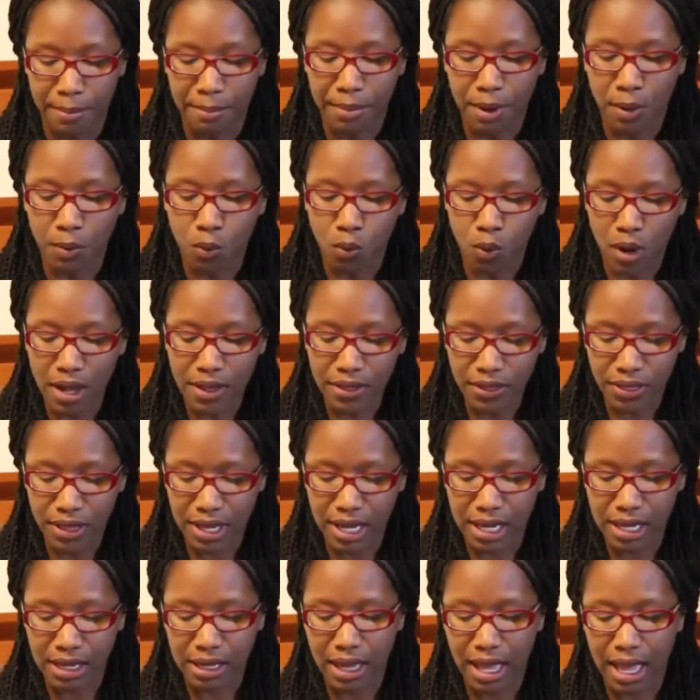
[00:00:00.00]
But one
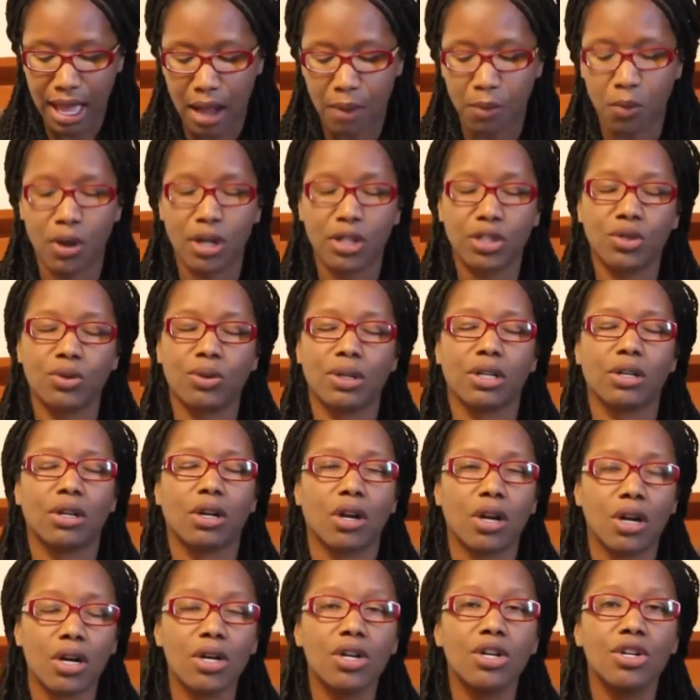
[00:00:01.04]
thing I want to
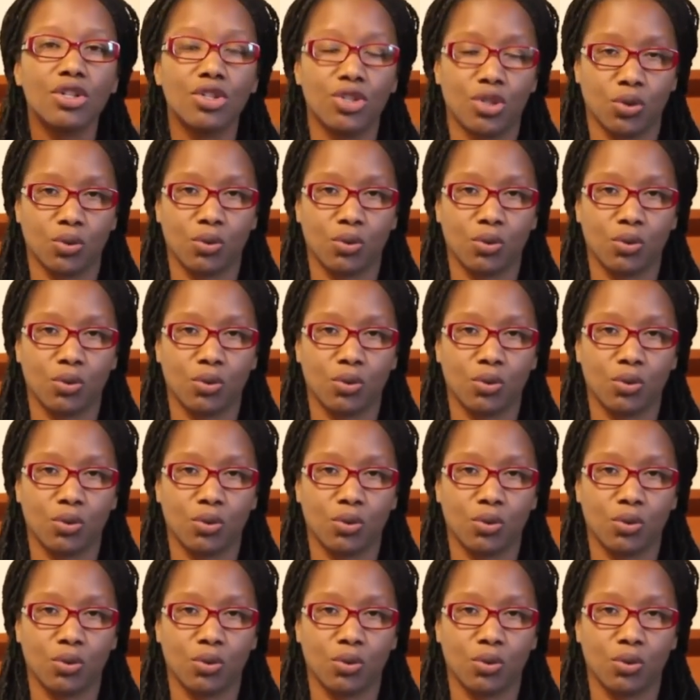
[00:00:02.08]
encourage